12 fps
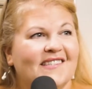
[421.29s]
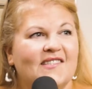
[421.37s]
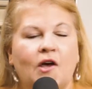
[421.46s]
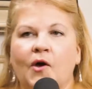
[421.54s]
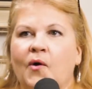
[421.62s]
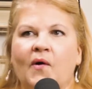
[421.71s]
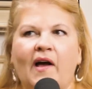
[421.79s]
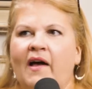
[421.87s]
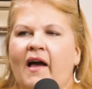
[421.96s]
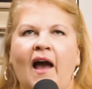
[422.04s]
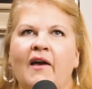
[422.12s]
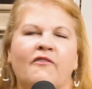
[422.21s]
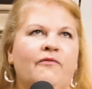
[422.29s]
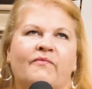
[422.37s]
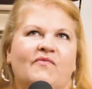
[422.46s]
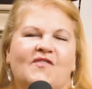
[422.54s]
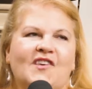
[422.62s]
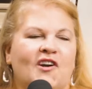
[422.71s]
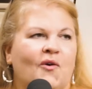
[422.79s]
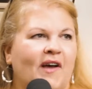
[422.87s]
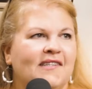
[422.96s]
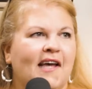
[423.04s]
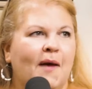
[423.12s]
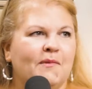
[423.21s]
So I've
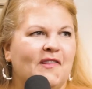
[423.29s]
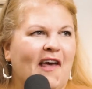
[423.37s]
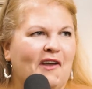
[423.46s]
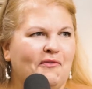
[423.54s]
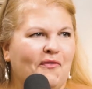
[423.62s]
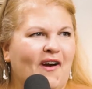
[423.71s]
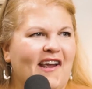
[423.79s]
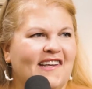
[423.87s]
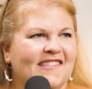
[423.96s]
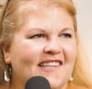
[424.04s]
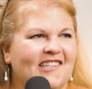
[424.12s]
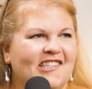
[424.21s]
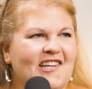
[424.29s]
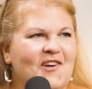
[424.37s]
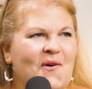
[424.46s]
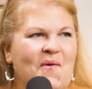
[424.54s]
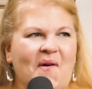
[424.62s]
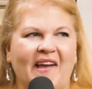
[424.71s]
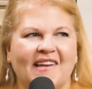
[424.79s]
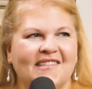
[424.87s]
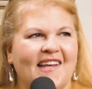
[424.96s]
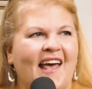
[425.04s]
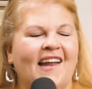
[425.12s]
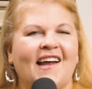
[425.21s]
adopted that phrase that she coined,
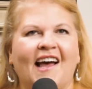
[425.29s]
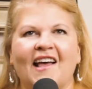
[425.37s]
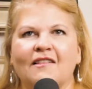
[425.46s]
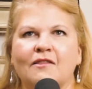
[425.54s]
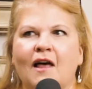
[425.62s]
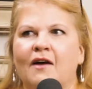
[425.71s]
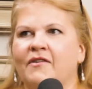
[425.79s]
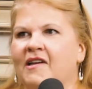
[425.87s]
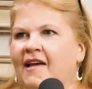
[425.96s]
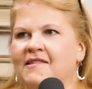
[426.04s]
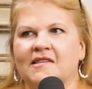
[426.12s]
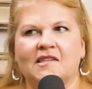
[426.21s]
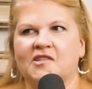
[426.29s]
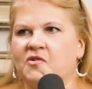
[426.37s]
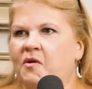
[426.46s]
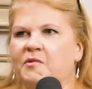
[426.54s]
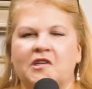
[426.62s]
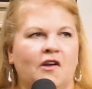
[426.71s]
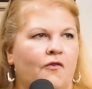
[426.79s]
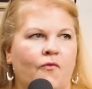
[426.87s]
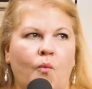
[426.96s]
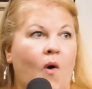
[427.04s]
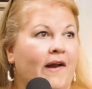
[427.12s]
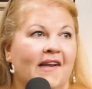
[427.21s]
and I love it as a description of
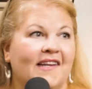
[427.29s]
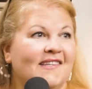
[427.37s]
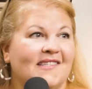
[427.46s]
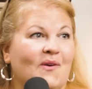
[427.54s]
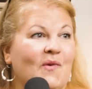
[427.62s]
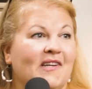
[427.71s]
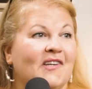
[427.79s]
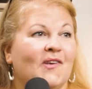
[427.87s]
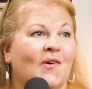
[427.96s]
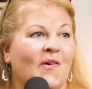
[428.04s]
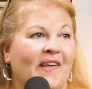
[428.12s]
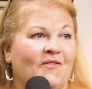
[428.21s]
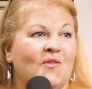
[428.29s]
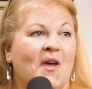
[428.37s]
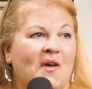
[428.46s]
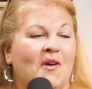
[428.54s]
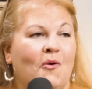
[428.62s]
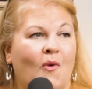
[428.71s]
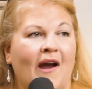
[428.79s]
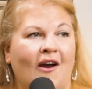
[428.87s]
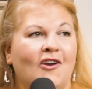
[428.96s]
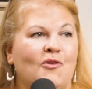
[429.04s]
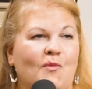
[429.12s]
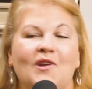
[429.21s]
what it is that we do and why our
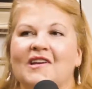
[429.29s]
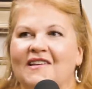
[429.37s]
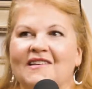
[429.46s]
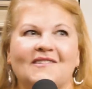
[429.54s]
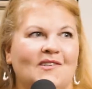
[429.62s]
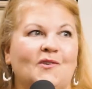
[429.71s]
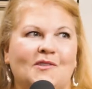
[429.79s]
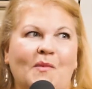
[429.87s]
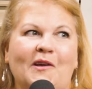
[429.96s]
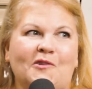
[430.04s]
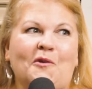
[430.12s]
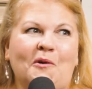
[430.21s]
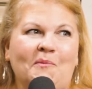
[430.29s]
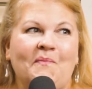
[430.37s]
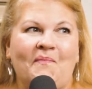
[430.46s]
community is so special.